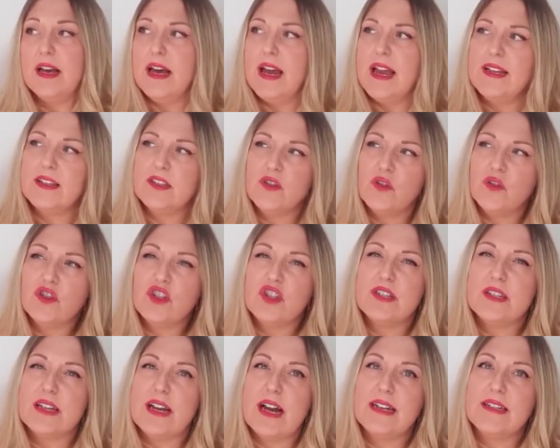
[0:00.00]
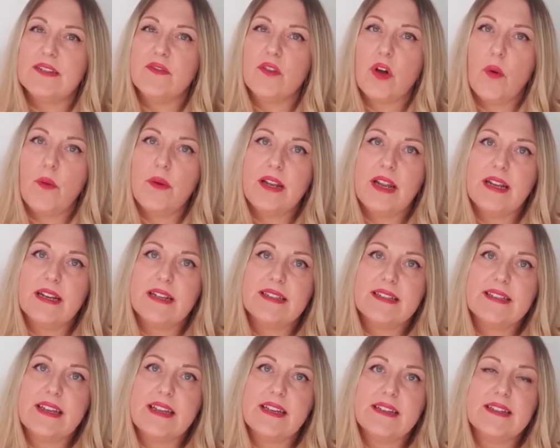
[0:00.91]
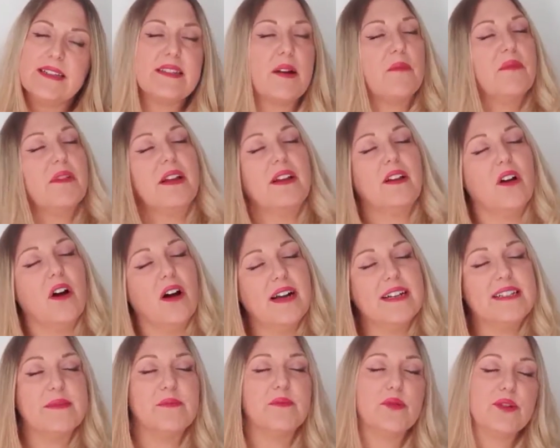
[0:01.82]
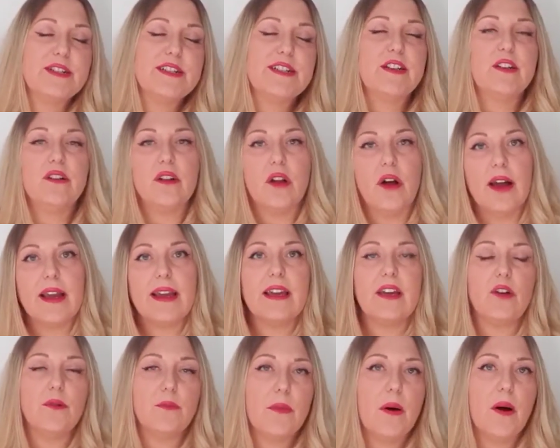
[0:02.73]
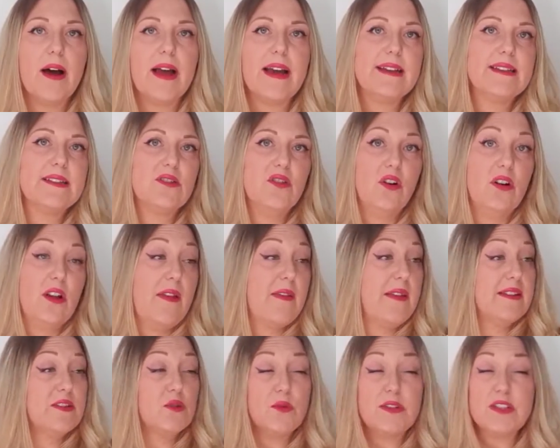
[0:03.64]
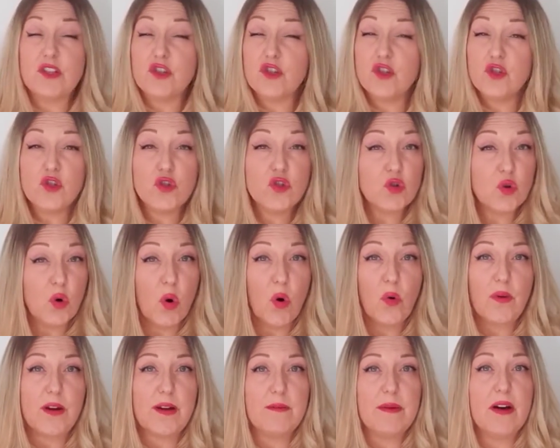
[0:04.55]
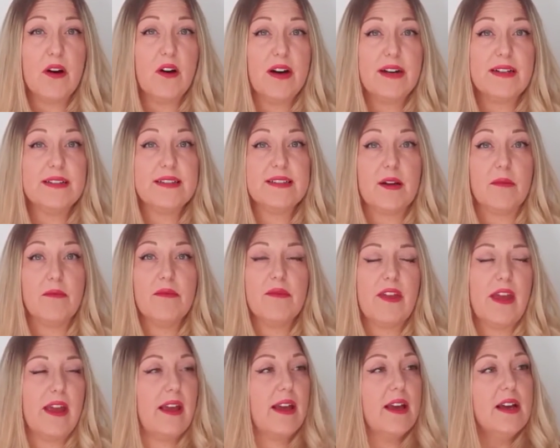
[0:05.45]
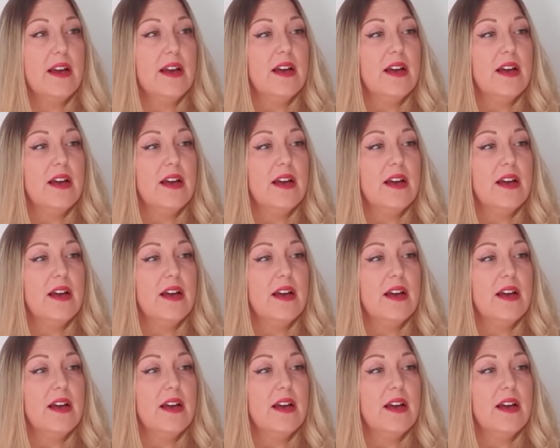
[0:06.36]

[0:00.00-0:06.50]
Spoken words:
It's not just a case of going in and seeing something nice and pretty, you like it, you buy it. It's not like, there's always a story behind something.